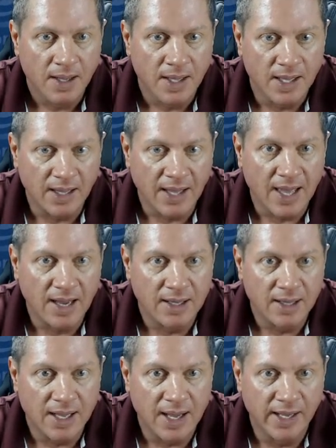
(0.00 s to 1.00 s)
and the
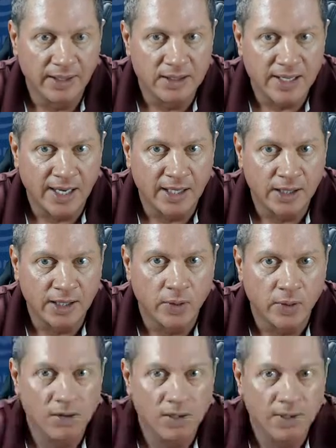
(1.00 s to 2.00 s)
county line south of
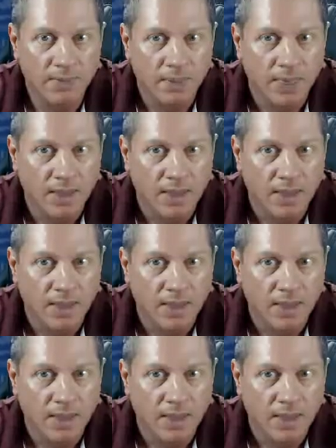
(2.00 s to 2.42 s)
Waynoka.